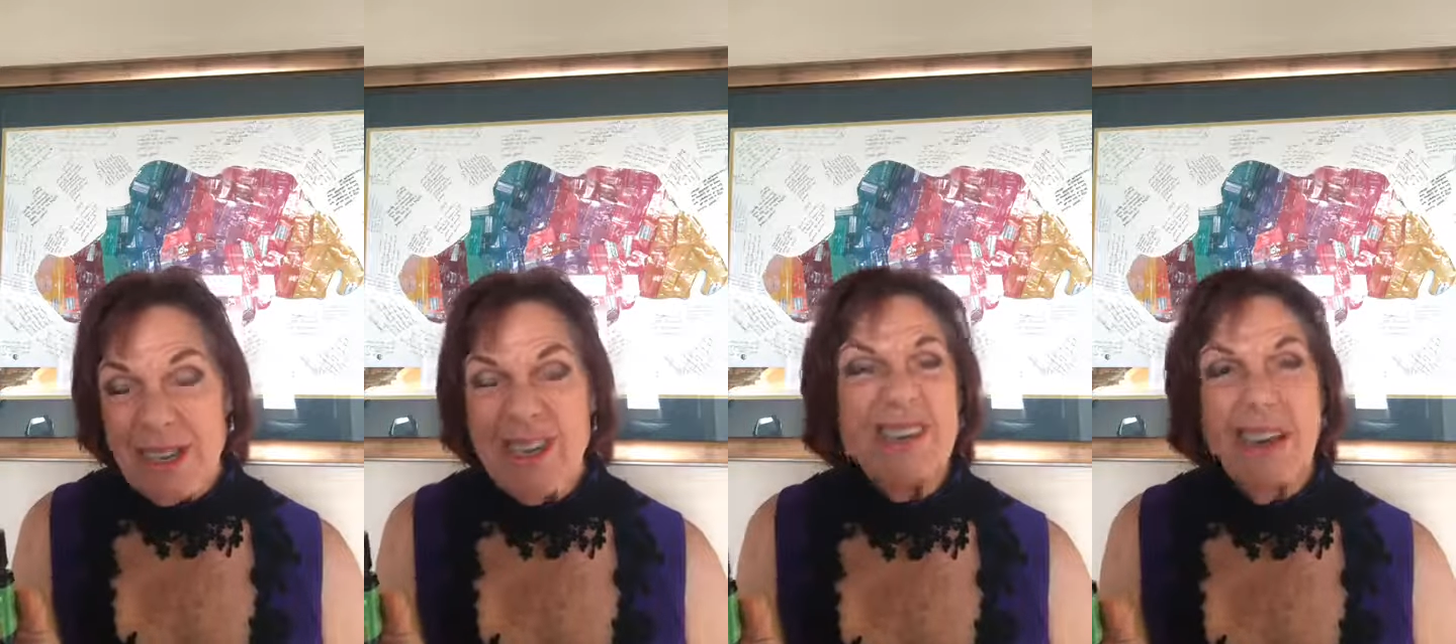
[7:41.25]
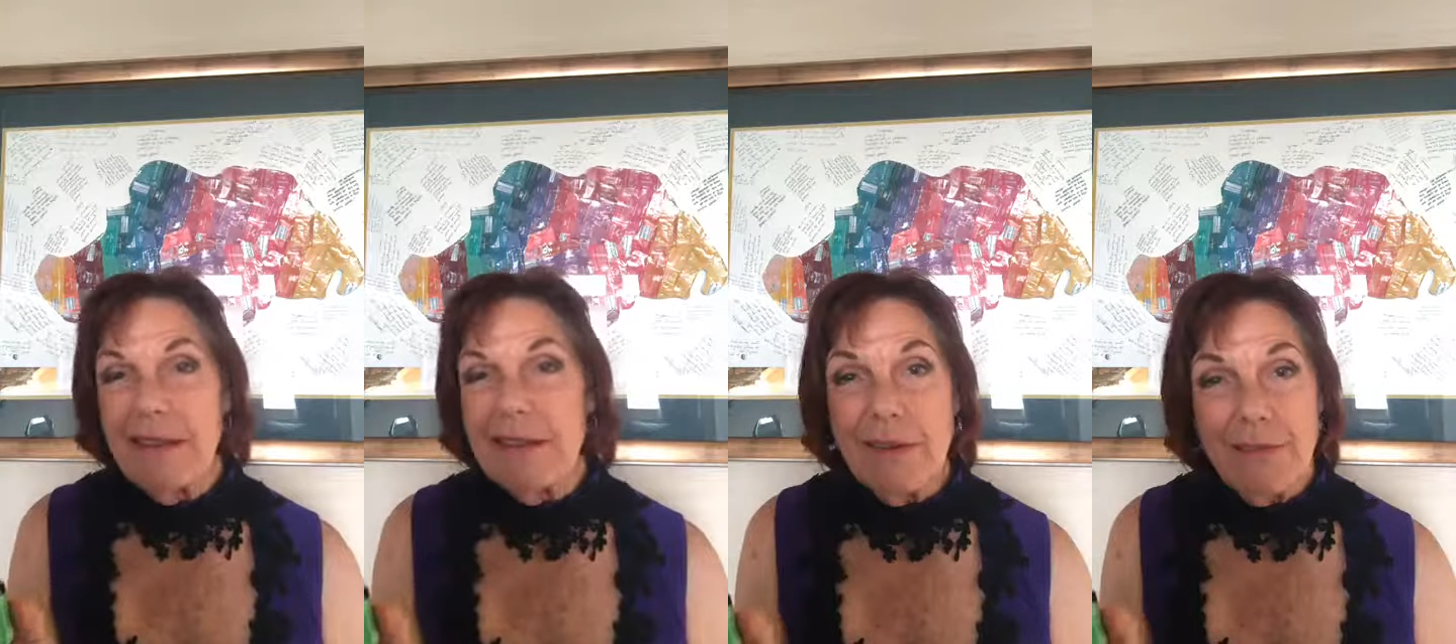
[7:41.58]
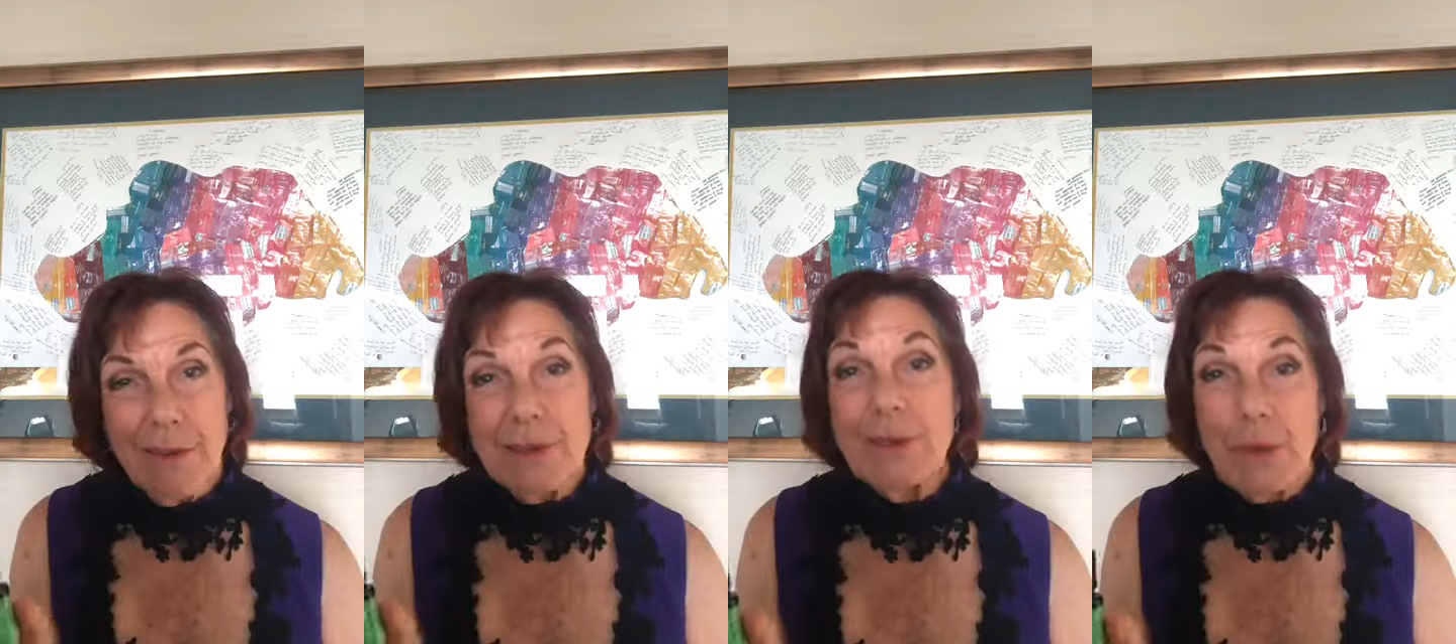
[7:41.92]
you know the
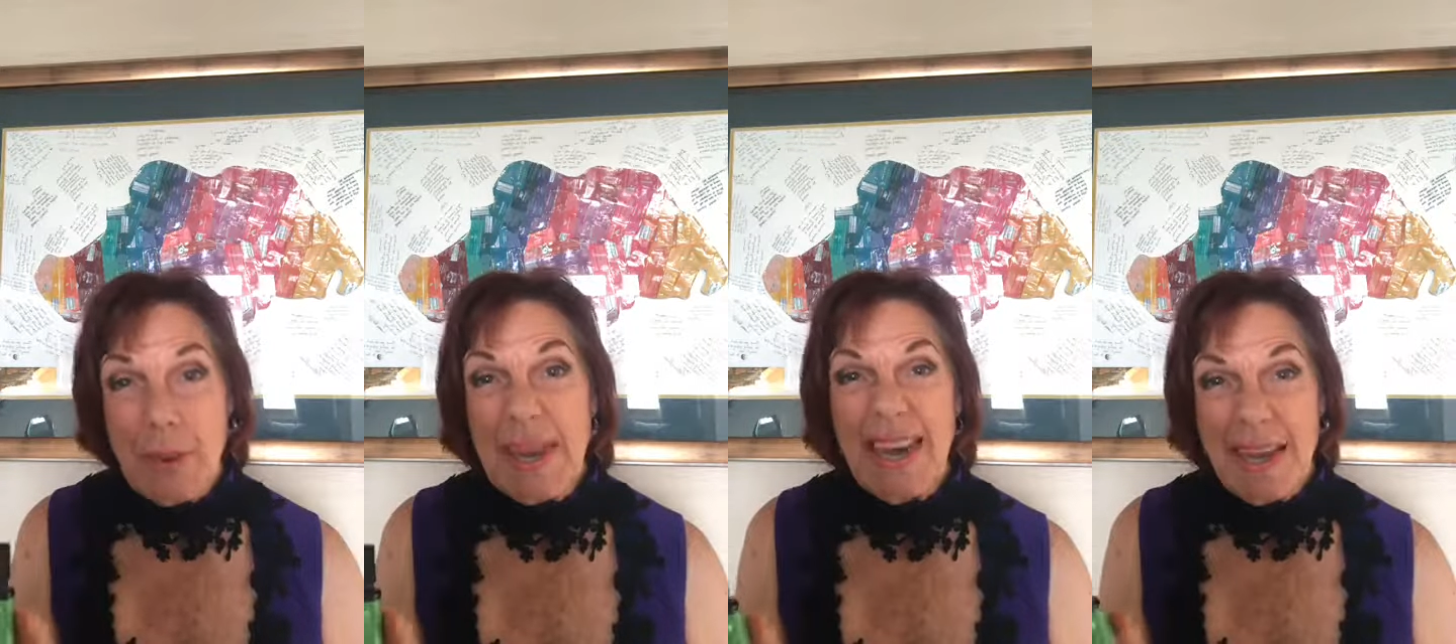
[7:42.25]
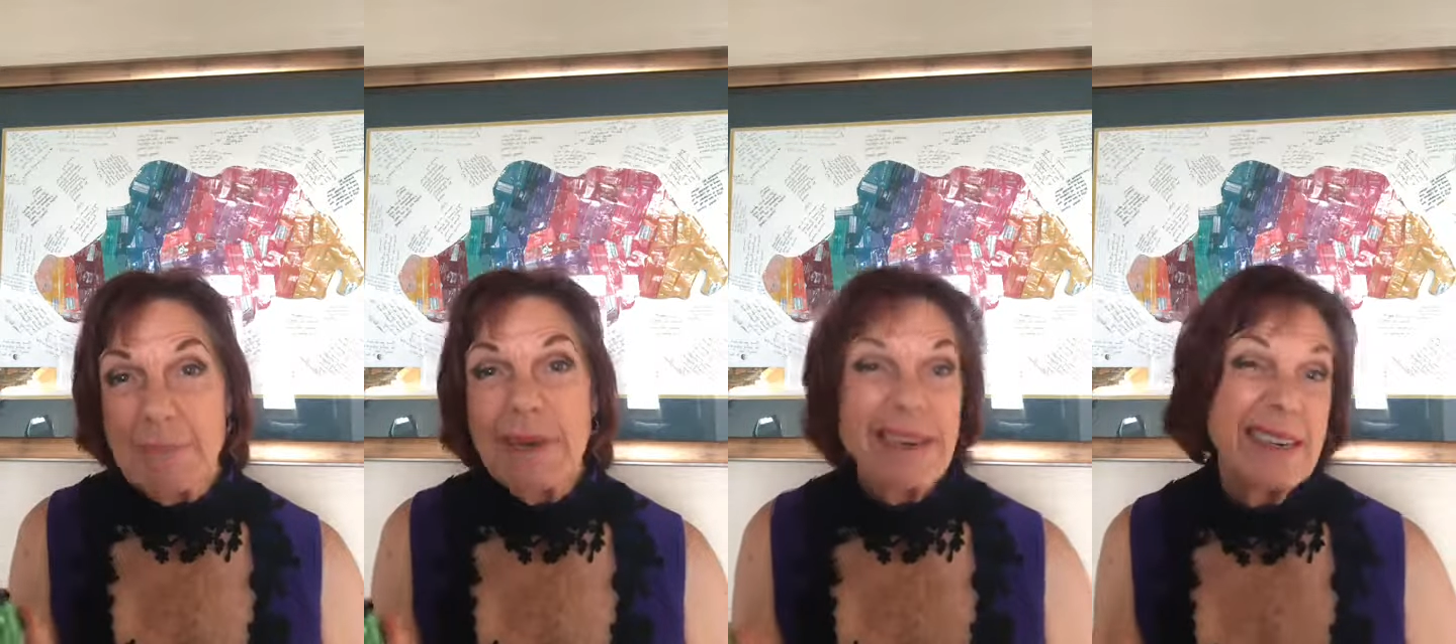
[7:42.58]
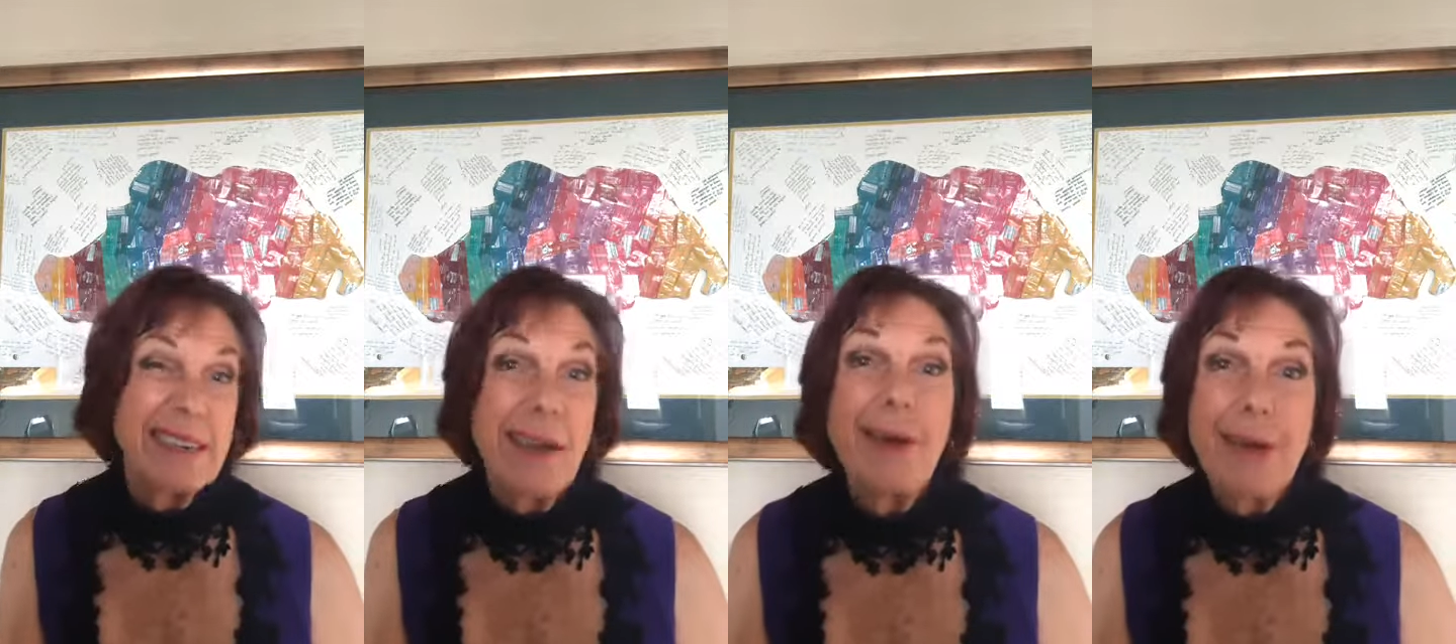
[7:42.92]
first oil I'm going to
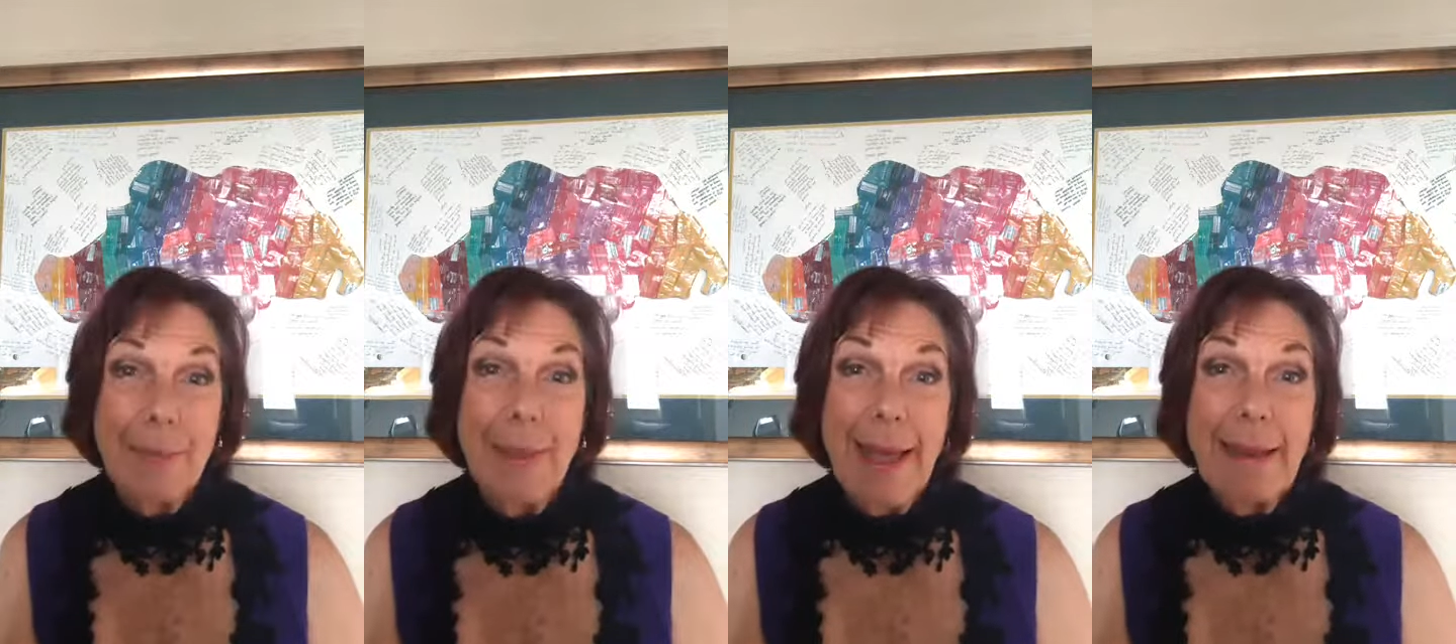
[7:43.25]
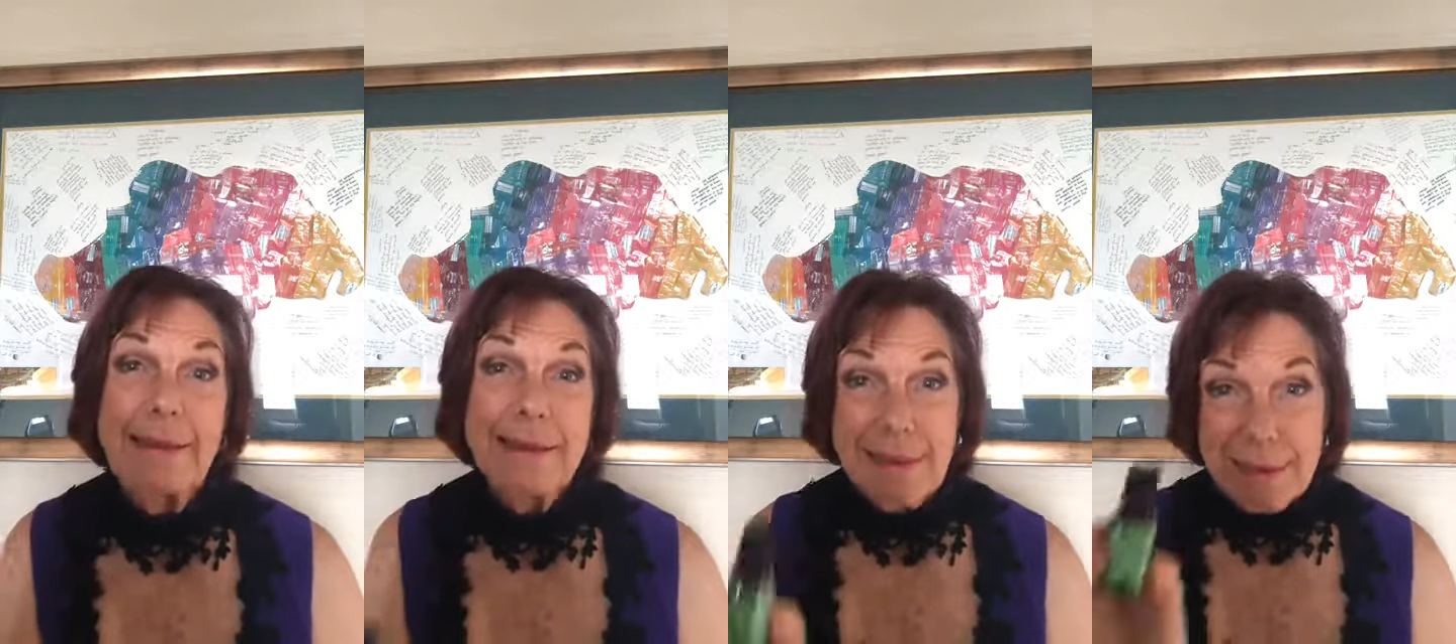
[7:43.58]
talk about.